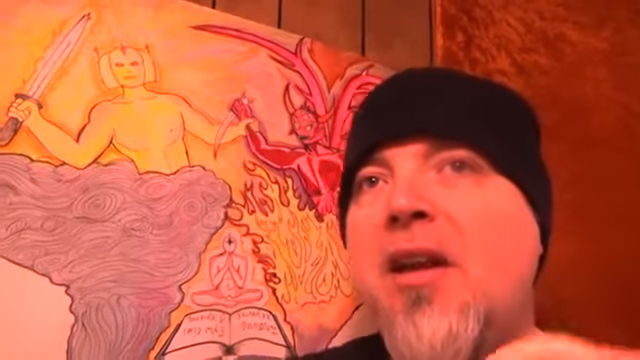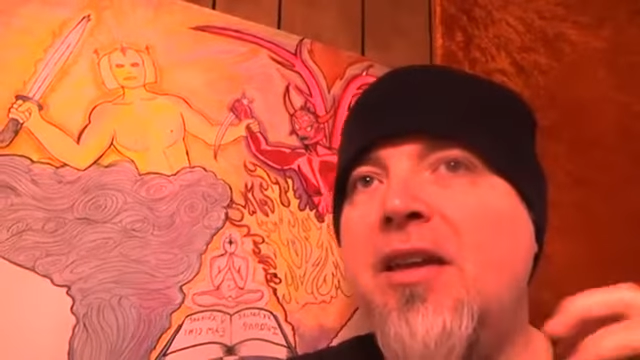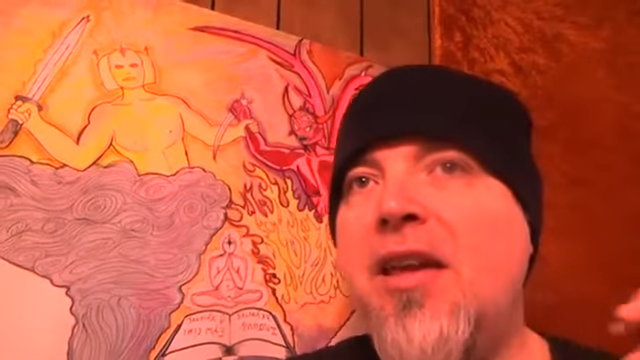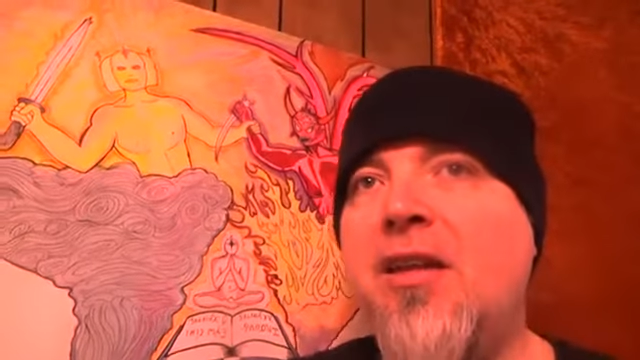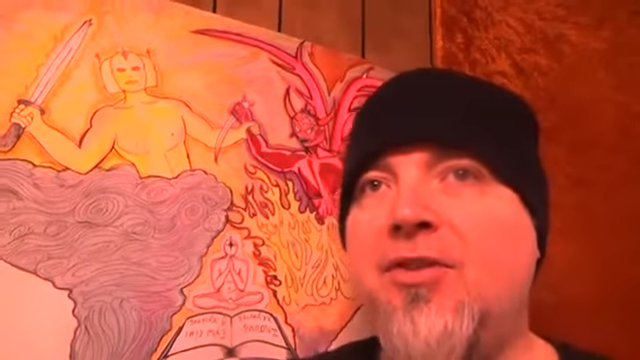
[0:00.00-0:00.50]

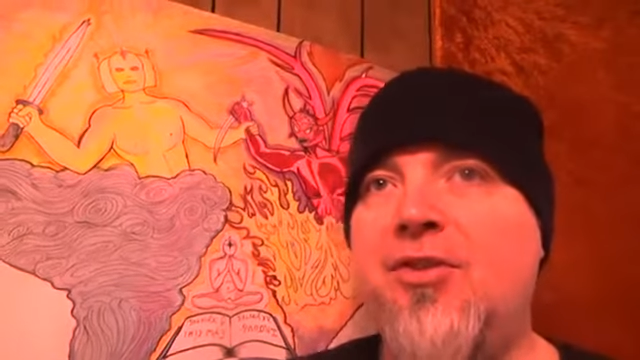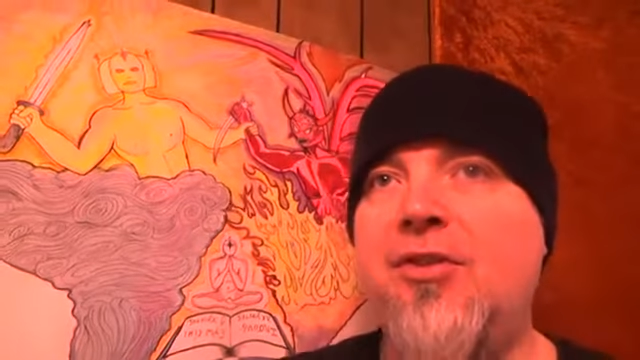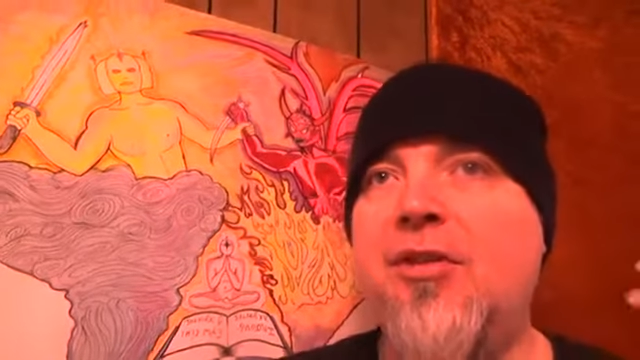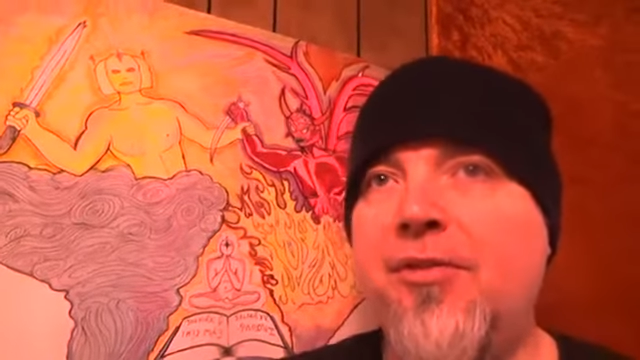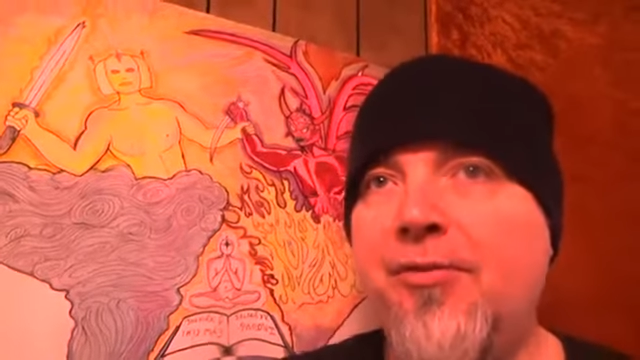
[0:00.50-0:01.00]

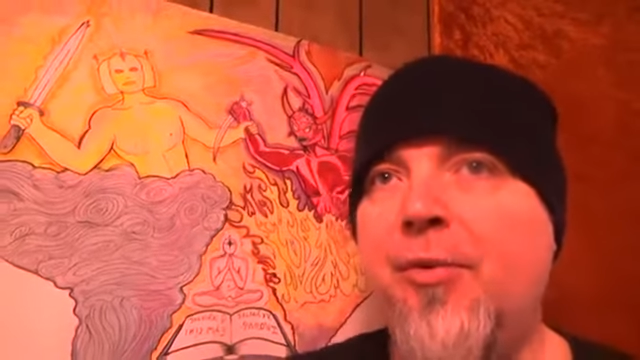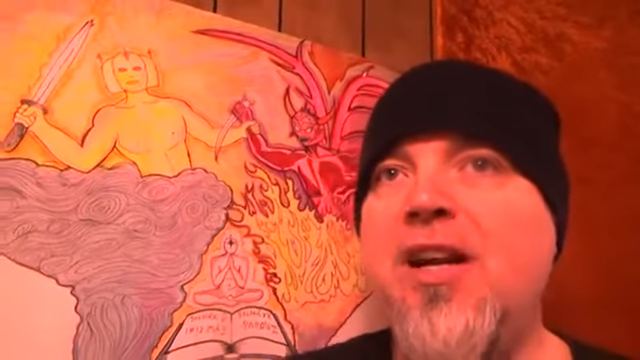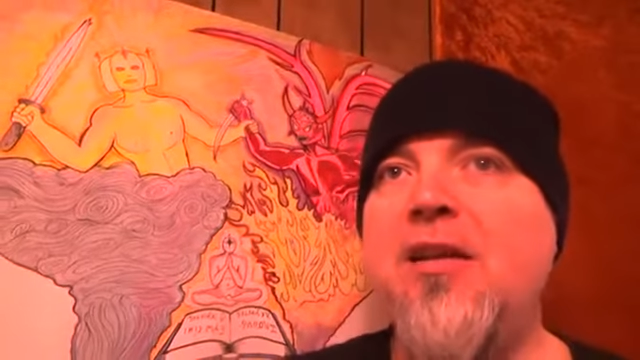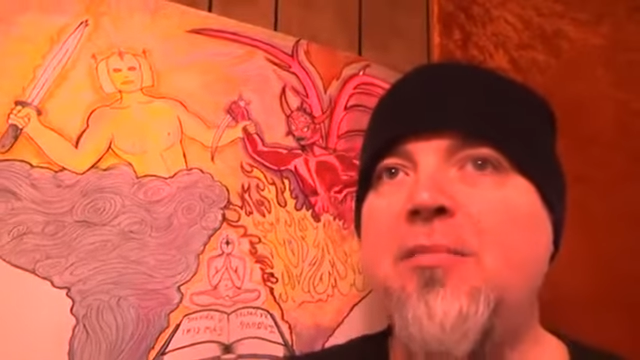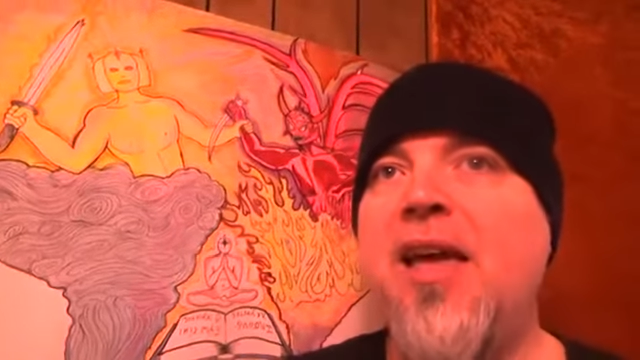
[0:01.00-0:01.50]
against the
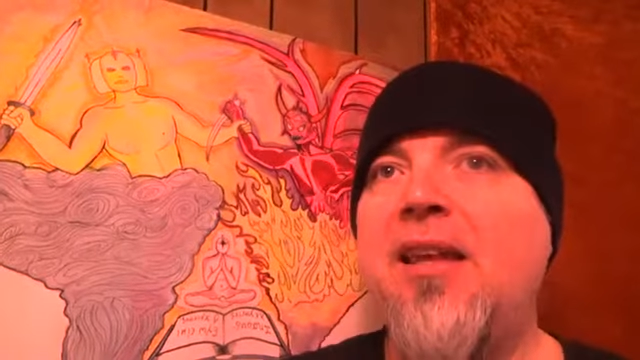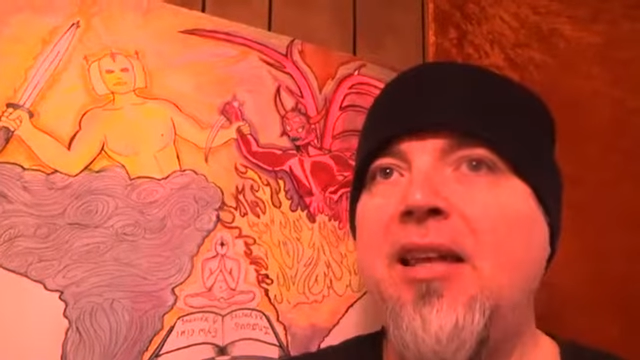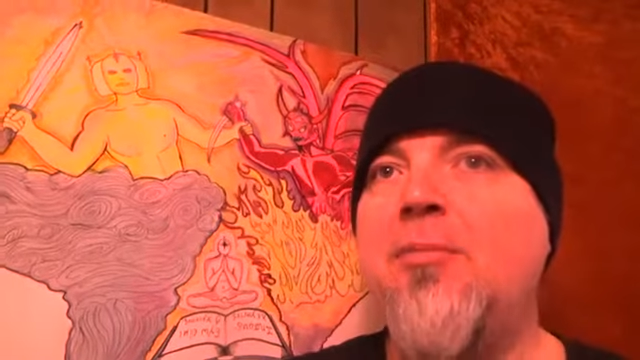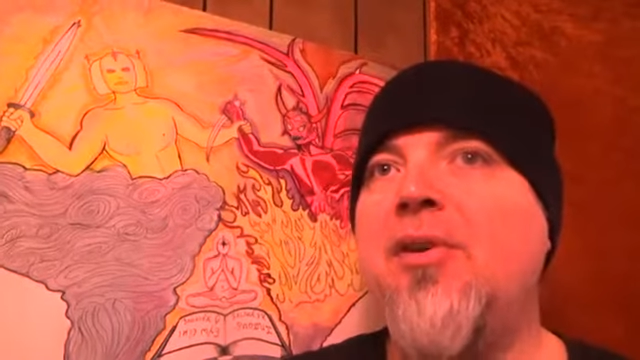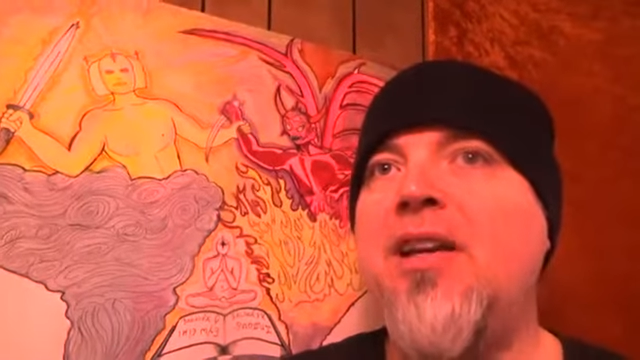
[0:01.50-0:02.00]
freedom and
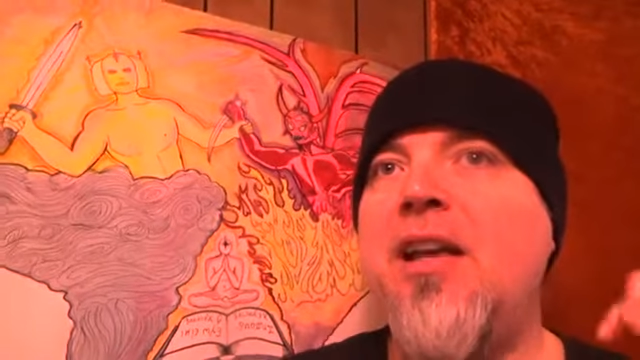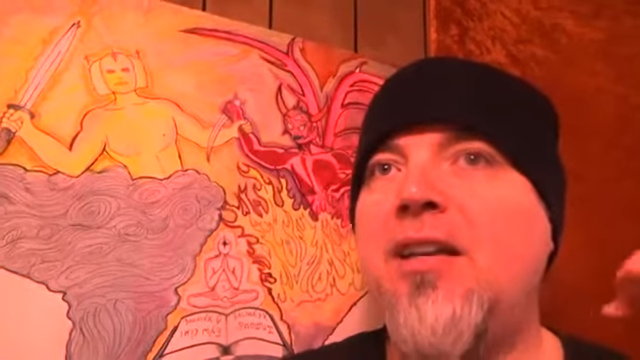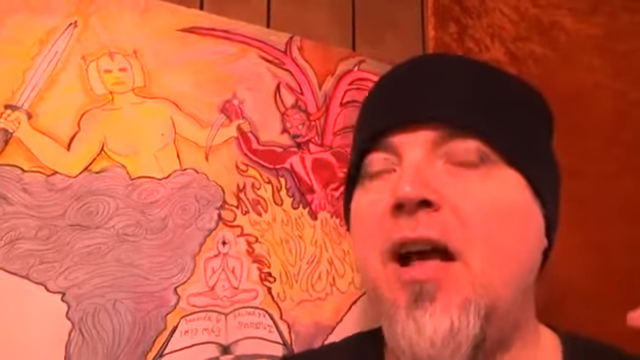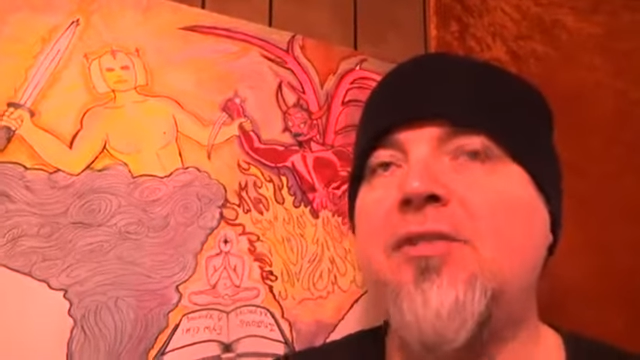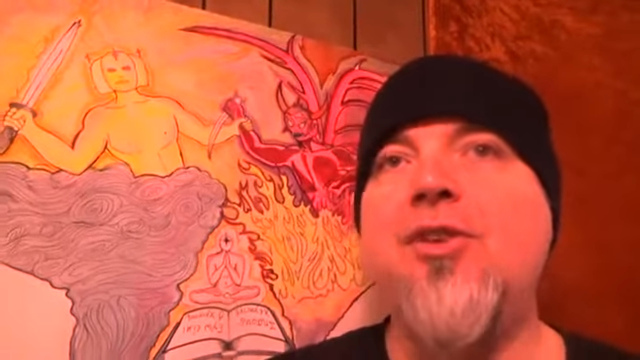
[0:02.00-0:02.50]
liberty and
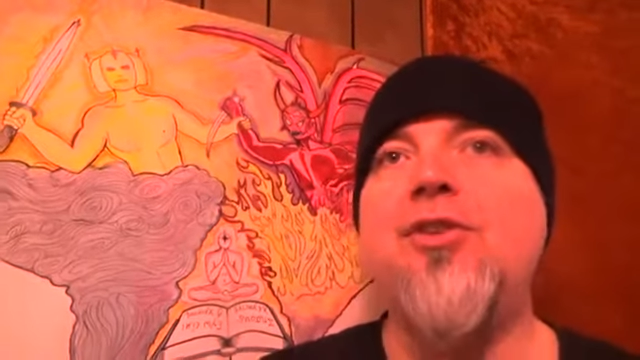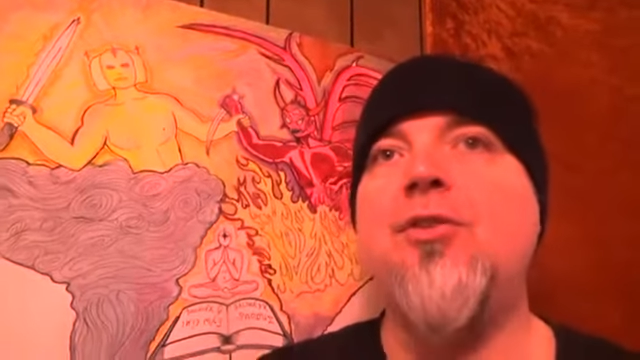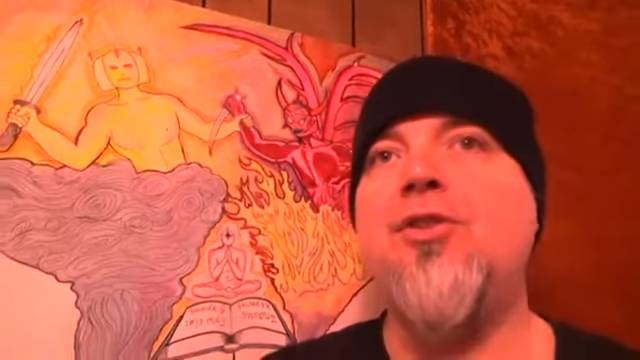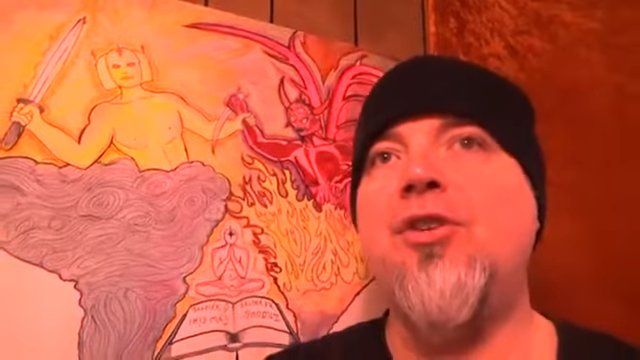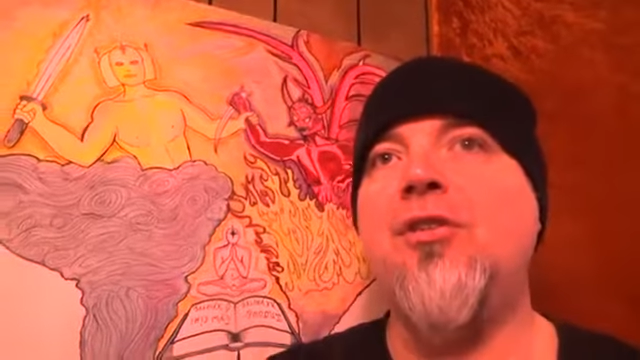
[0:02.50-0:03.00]

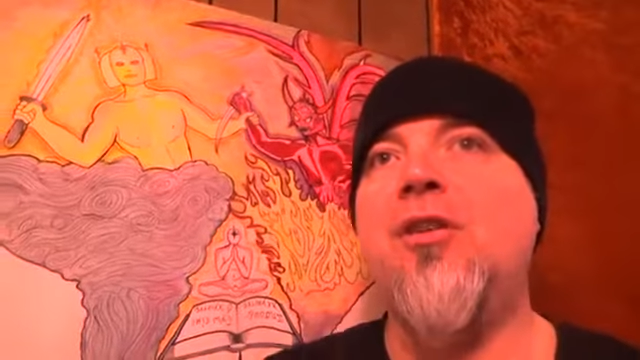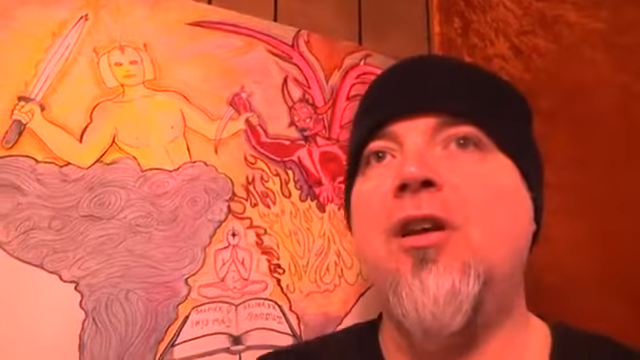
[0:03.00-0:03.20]
constitution